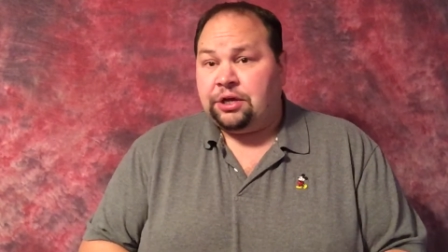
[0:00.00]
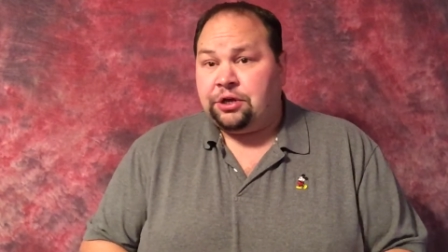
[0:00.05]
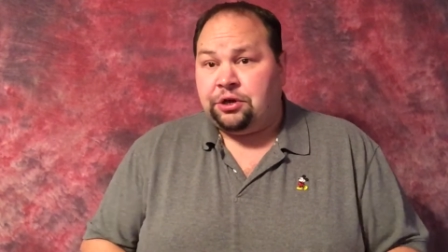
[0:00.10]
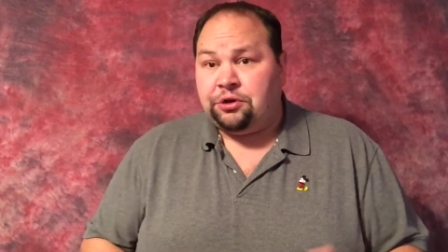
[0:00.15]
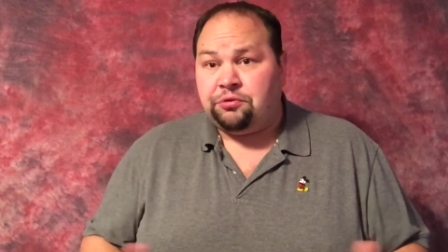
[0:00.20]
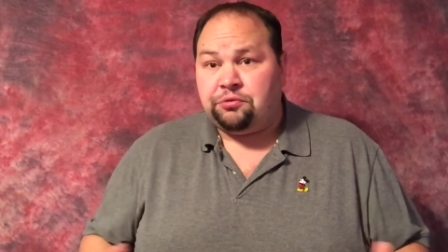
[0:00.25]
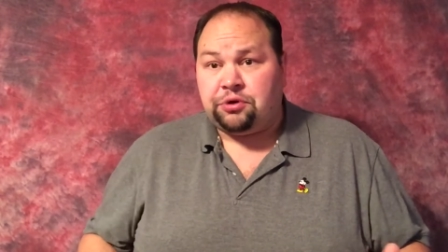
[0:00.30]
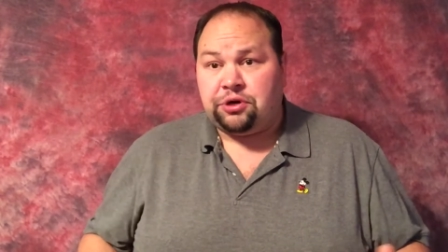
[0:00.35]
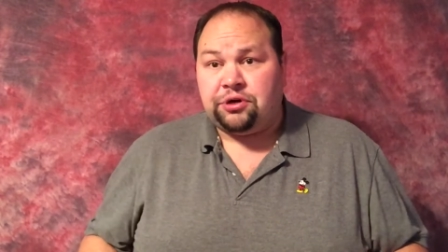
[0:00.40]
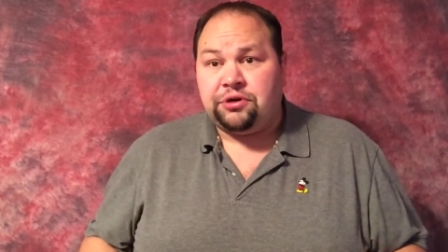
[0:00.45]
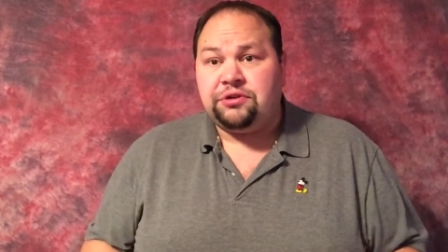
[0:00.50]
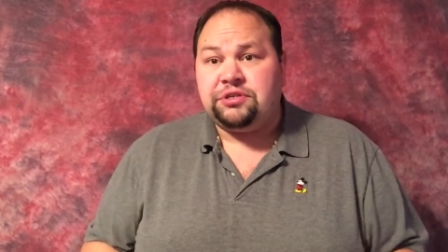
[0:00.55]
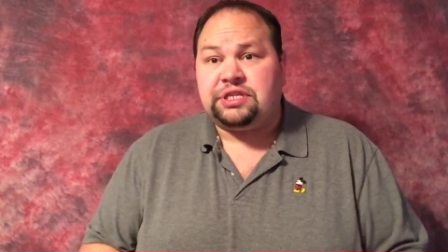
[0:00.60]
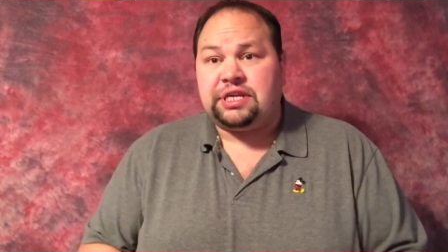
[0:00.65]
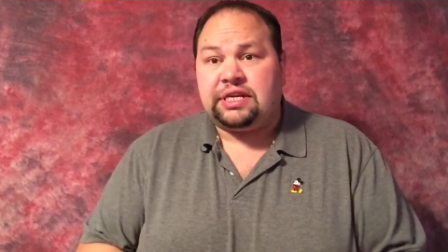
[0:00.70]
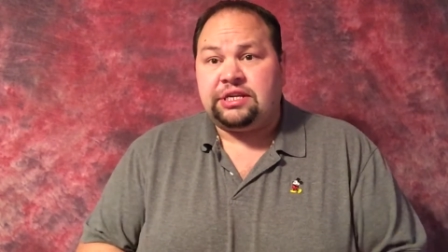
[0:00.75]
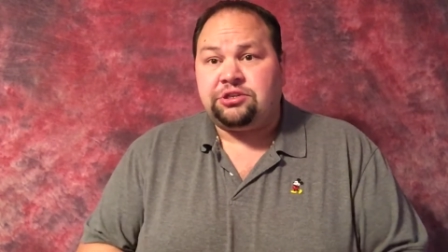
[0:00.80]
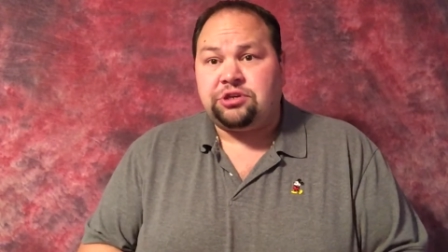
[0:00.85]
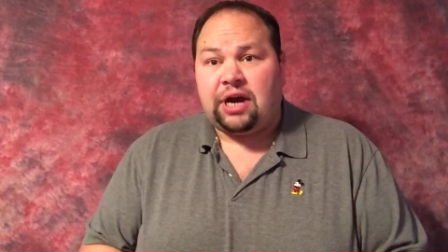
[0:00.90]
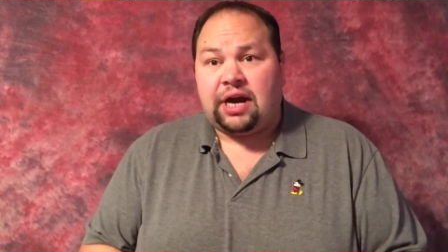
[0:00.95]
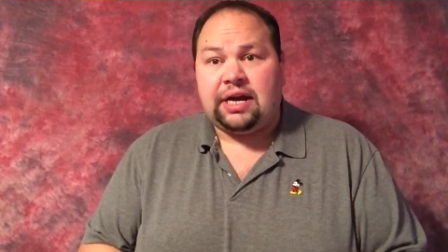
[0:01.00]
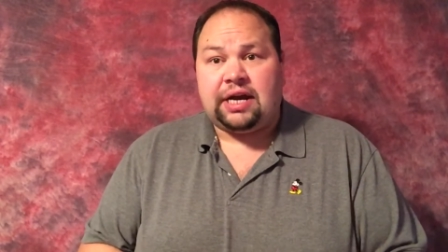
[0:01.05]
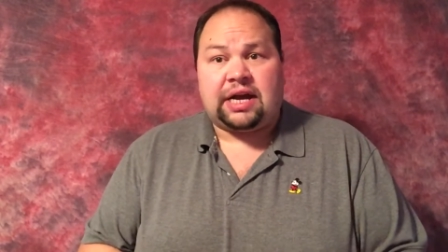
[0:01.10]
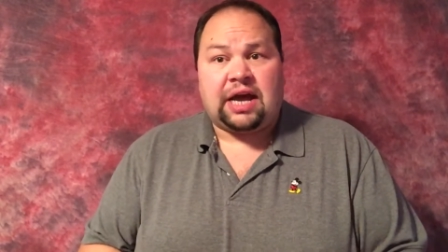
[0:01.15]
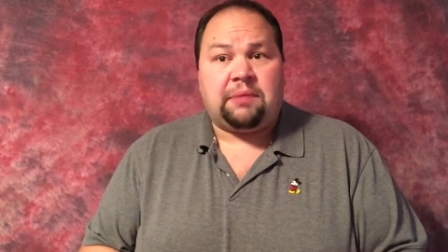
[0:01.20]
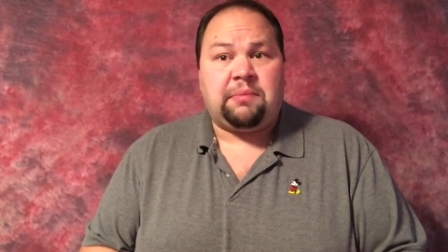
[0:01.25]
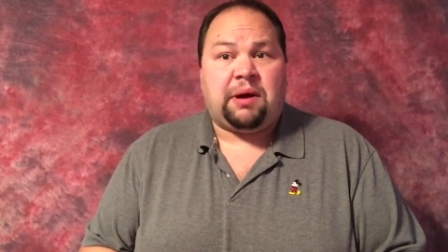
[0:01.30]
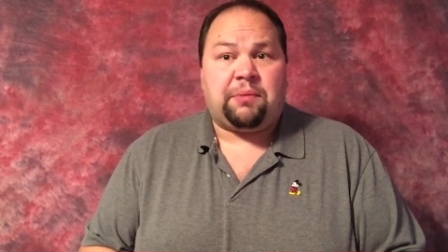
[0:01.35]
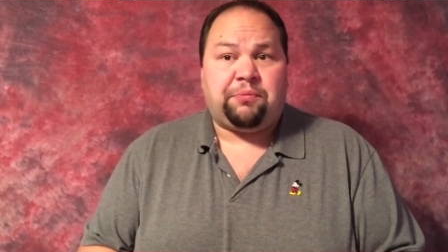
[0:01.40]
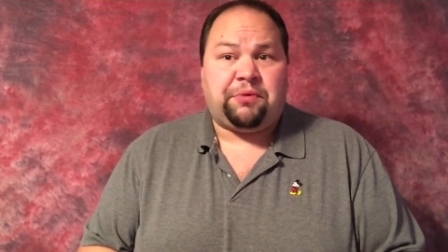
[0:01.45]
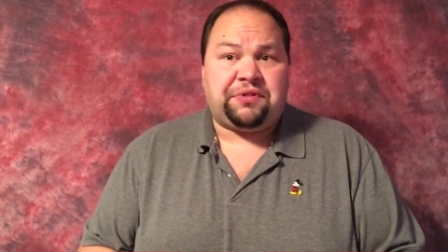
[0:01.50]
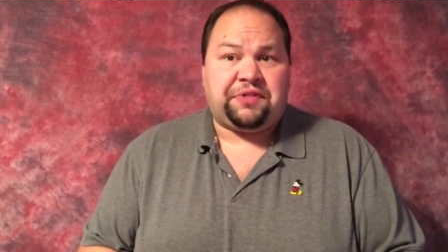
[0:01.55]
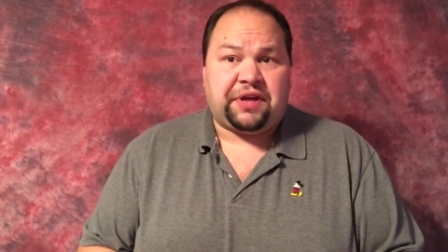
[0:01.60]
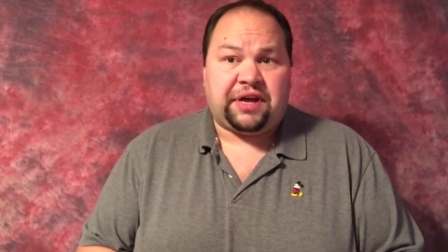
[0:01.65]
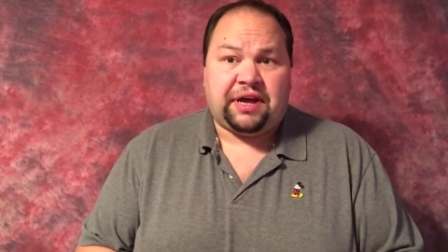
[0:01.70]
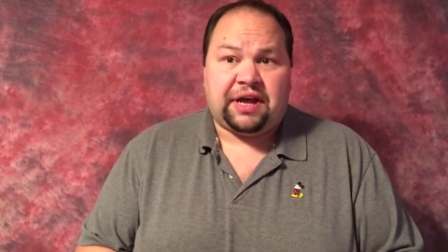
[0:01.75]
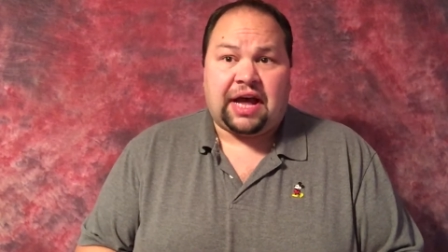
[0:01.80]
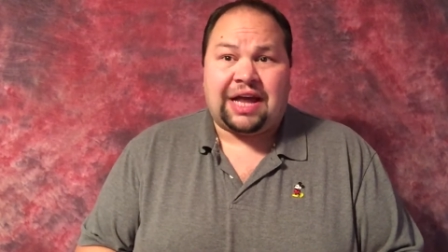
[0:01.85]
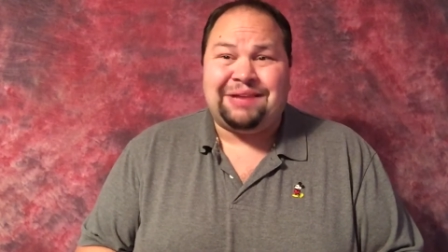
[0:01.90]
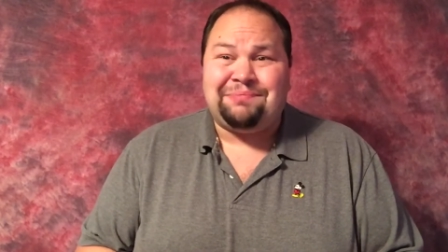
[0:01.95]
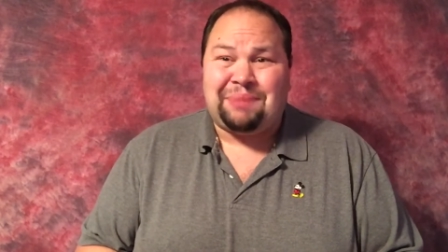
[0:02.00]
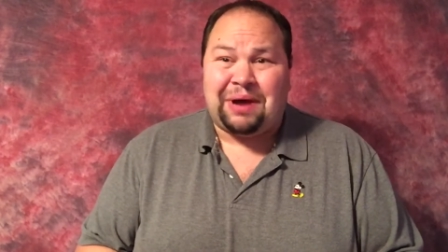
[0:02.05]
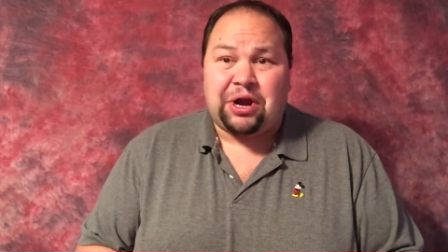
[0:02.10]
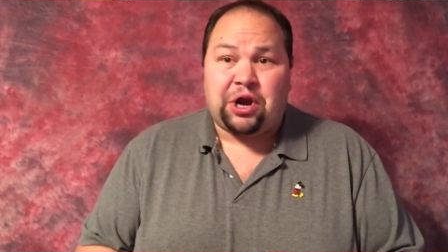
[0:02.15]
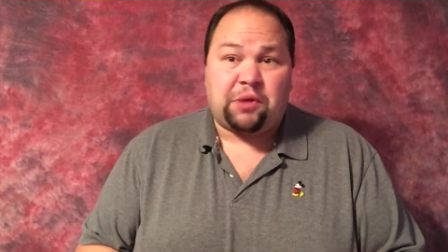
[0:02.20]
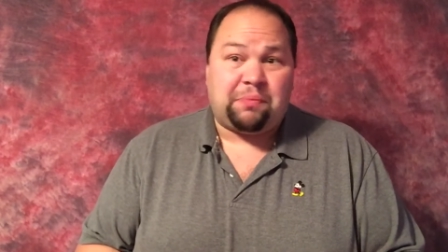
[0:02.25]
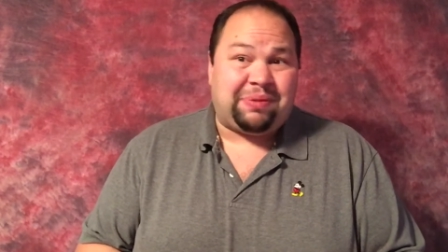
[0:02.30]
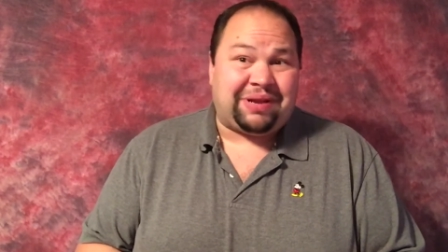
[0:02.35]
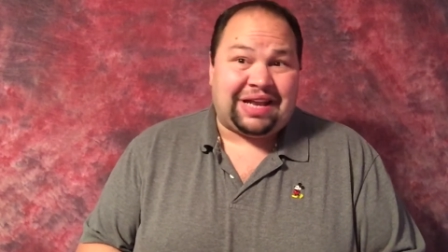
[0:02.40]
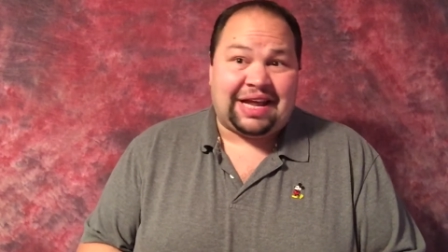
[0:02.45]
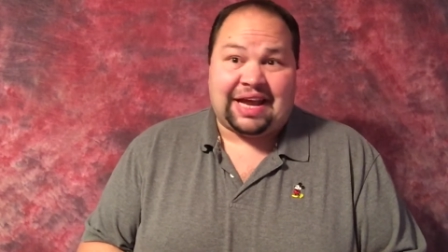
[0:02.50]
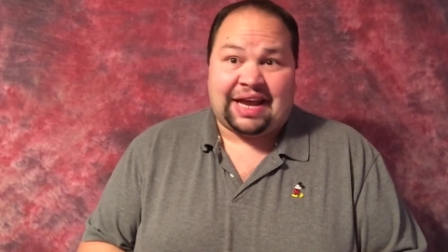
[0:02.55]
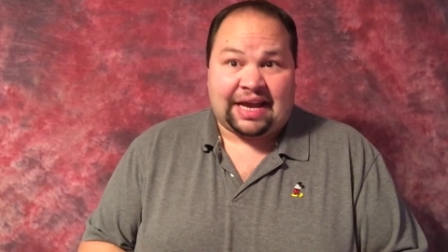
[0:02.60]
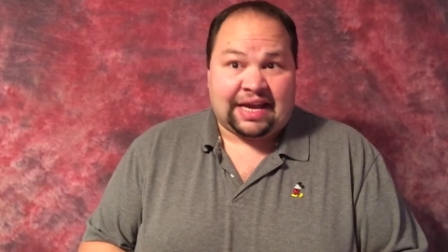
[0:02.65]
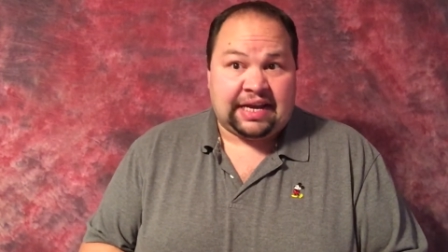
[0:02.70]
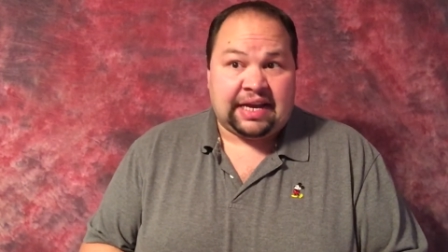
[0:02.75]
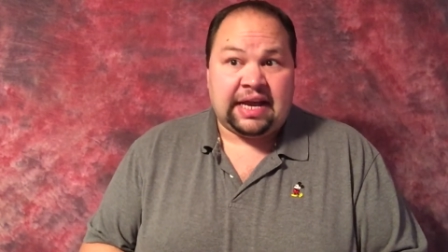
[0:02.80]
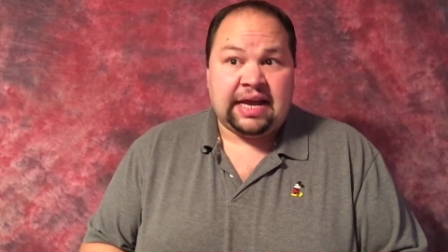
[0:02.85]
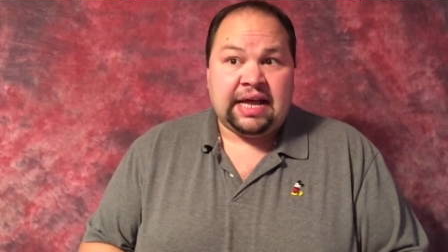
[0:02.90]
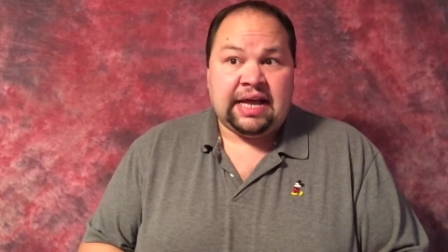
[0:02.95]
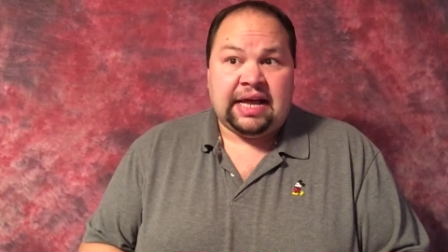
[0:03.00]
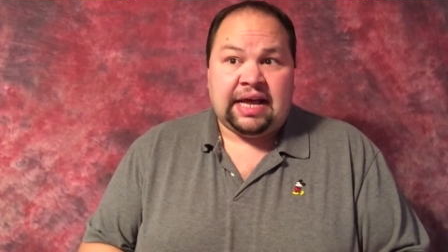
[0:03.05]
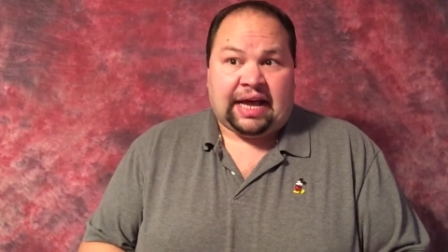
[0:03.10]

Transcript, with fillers: gurus and try to come up with a, a better plan.